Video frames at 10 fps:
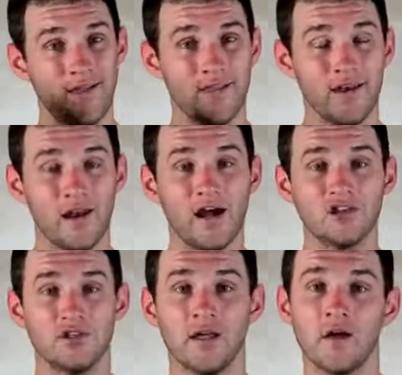then
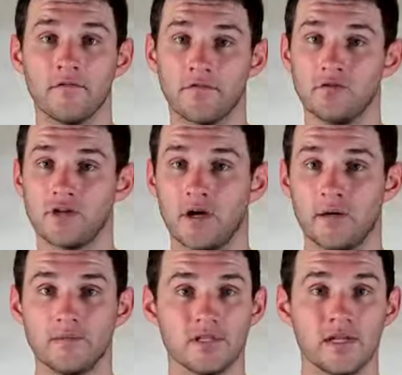notch it down a few
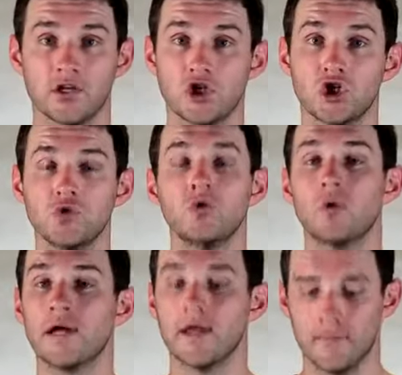times and shoot
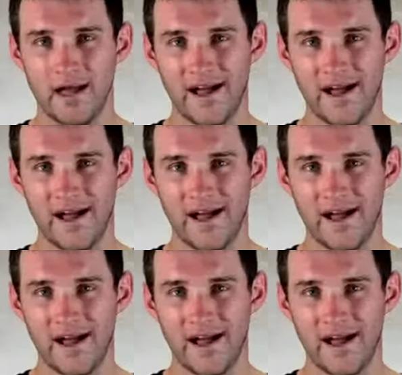away.